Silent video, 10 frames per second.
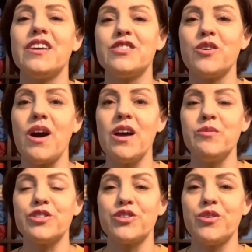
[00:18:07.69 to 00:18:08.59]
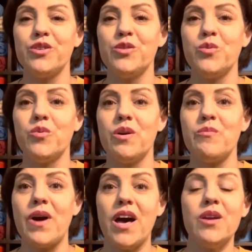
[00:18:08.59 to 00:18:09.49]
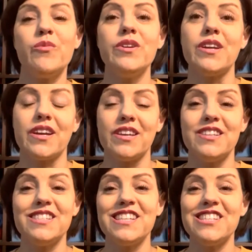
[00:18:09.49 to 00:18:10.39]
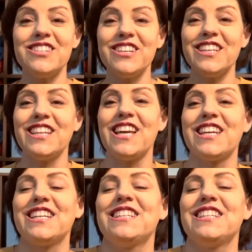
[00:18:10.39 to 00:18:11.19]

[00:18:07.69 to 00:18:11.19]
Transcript: And so I will show you what my Ranunculus is looking like.